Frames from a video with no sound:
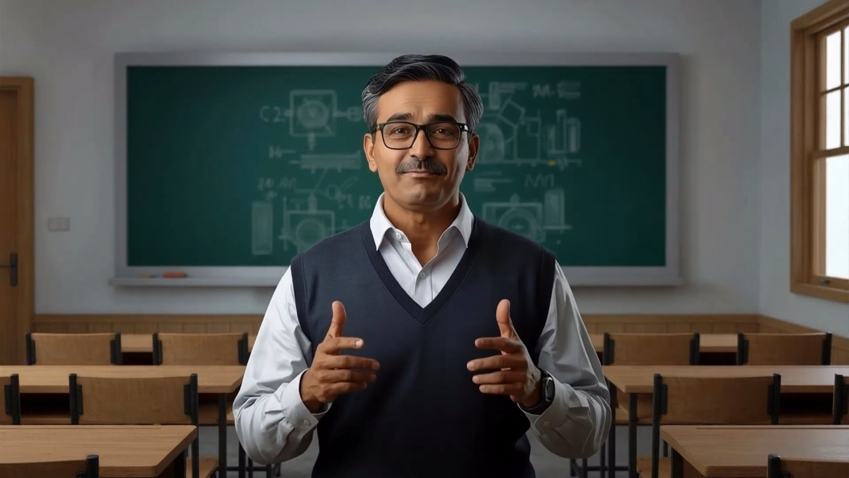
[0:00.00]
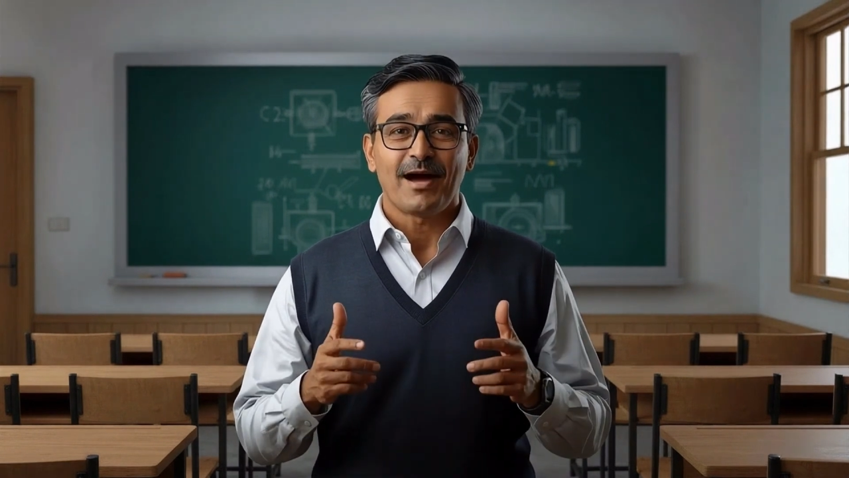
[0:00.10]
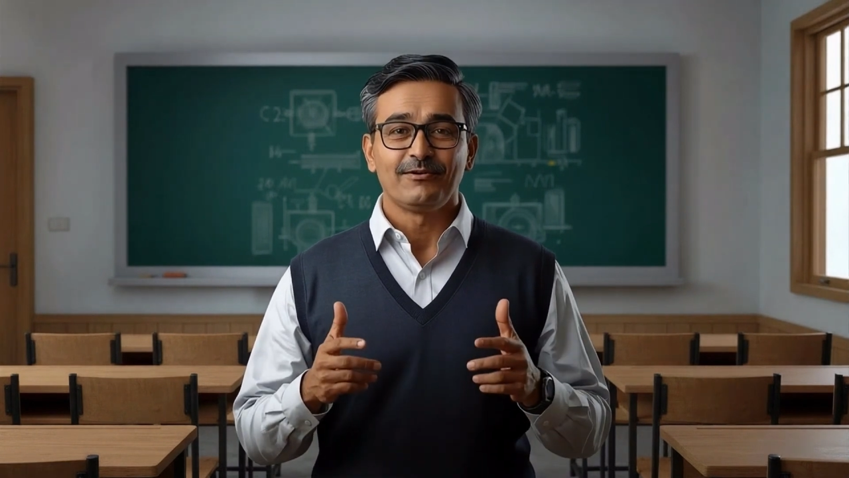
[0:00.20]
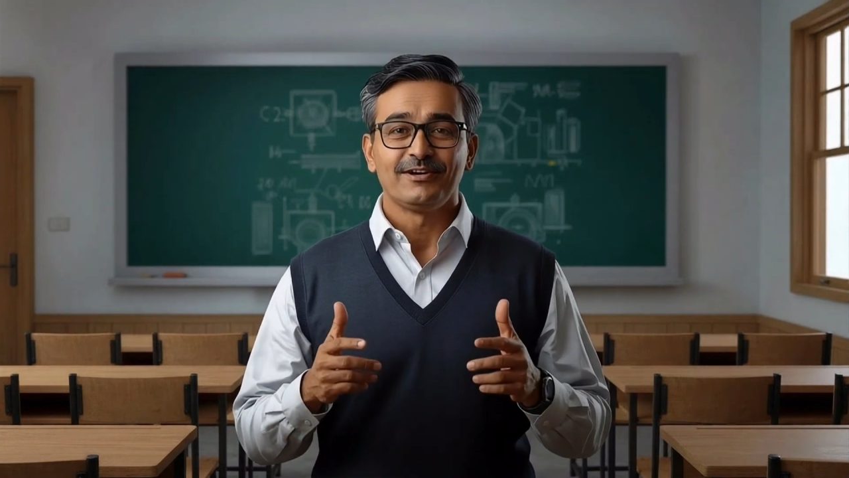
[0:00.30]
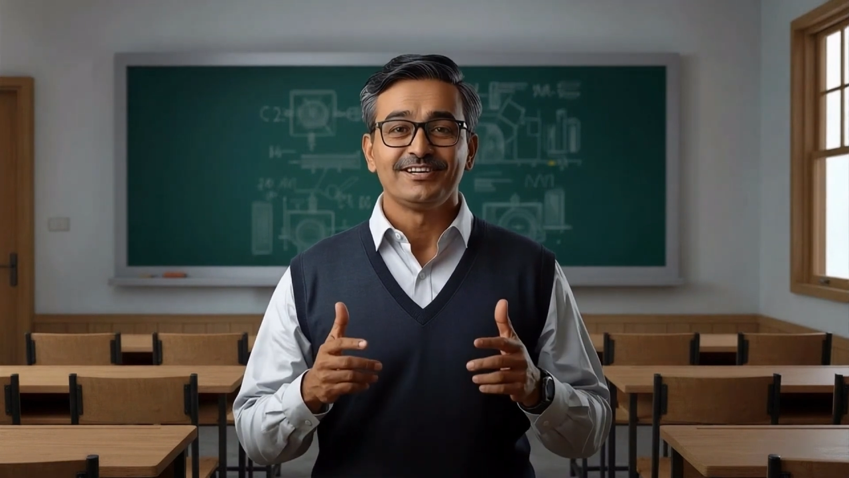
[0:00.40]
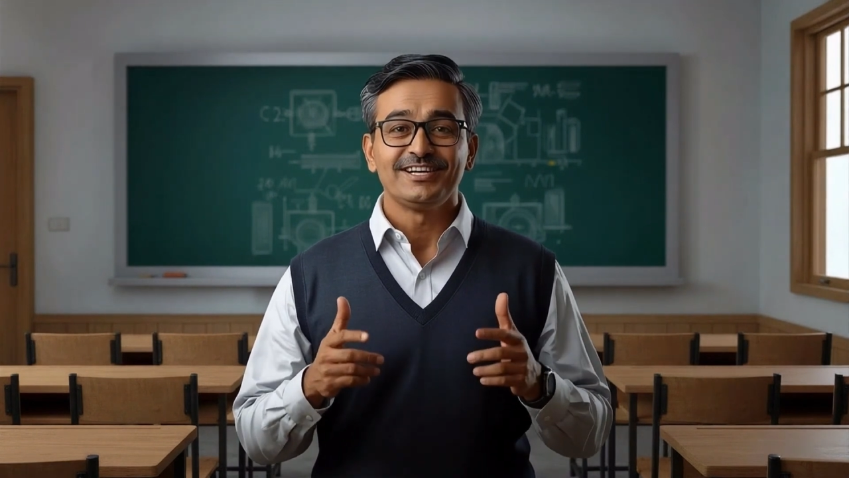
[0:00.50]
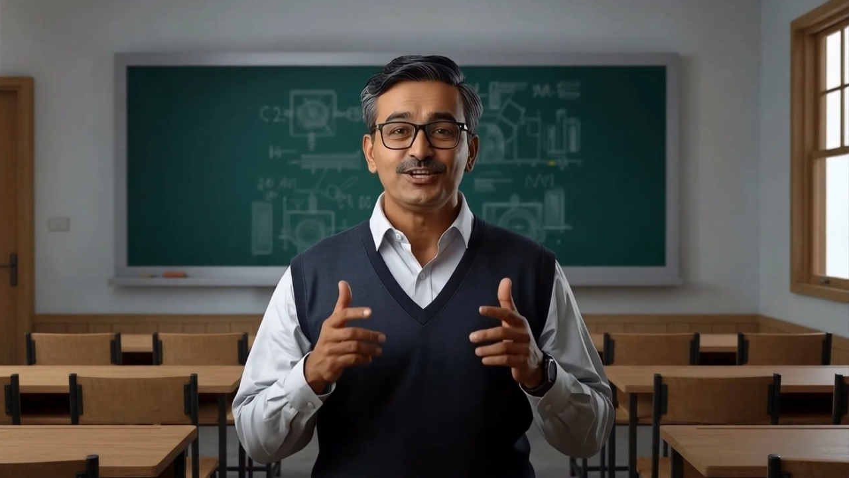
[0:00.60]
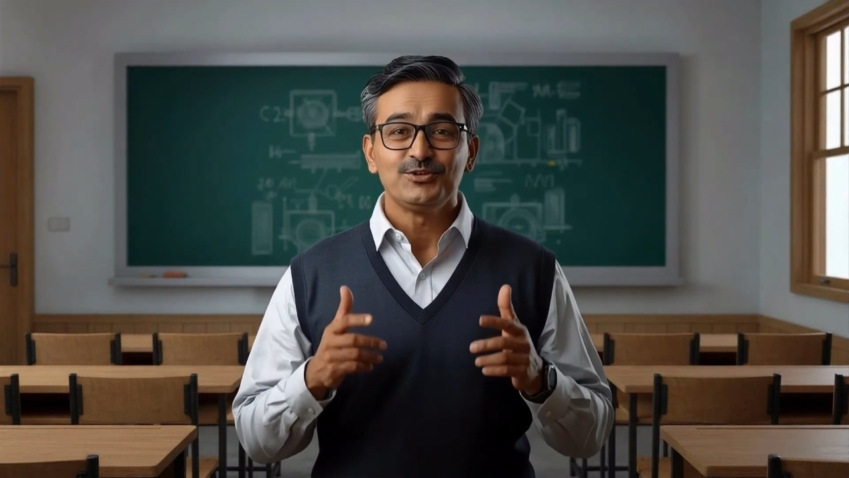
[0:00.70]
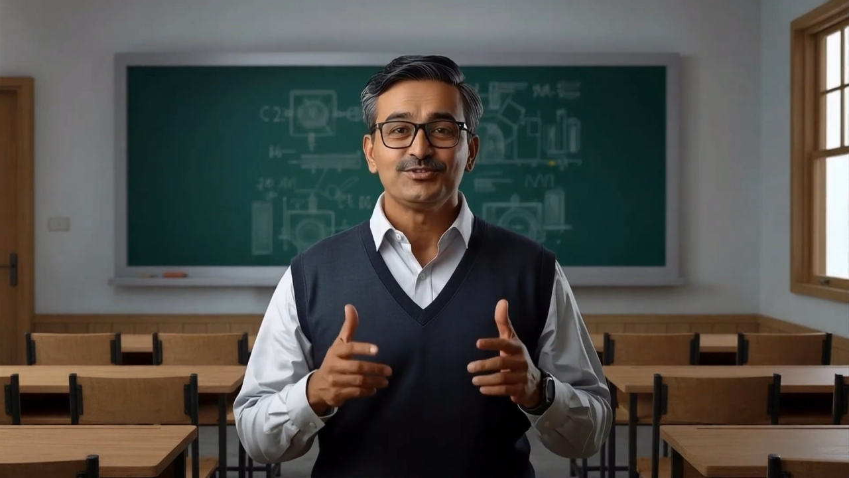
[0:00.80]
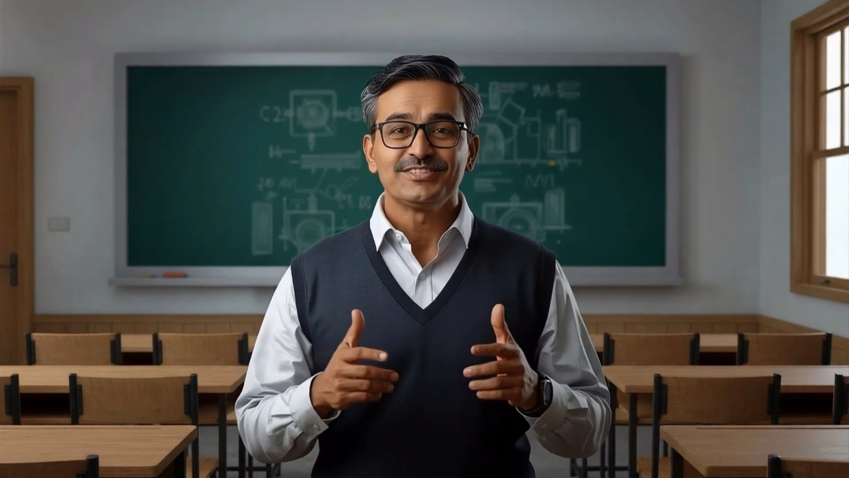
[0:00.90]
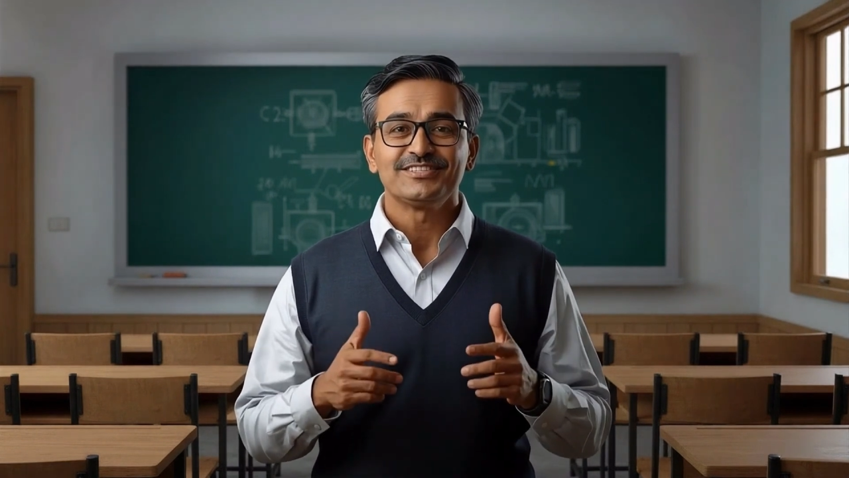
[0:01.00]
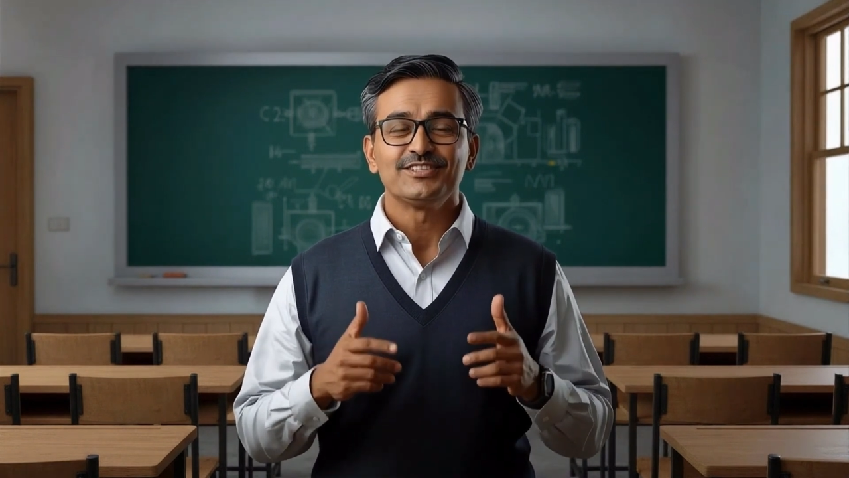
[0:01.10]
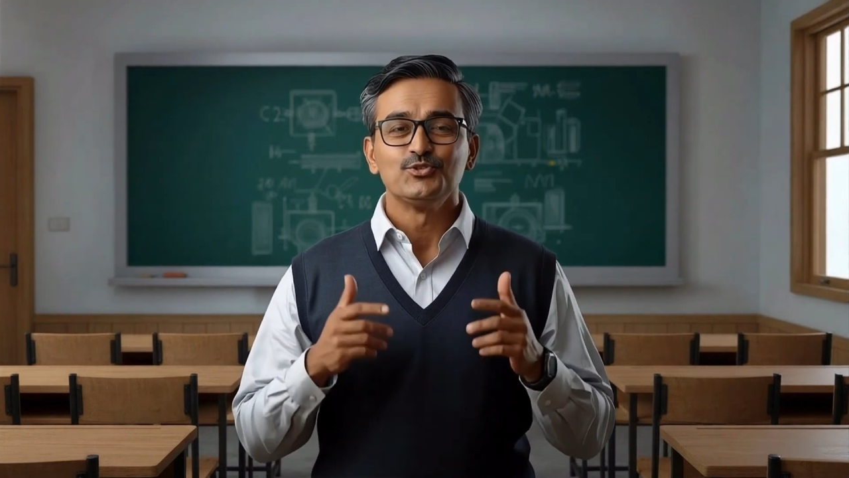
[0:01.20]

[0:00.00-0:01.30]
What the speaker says: power reduces the